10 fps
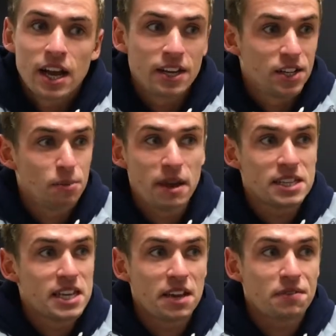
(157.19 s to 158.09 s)
and you may
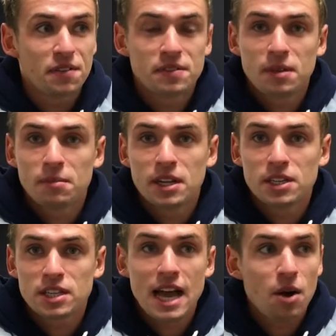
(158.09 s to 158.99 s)
take 15
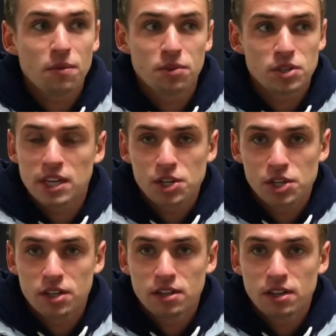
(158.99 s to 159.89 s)
minutes out of your
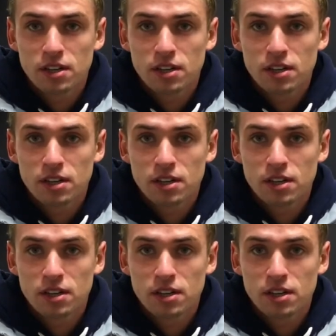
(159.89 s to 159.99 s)
session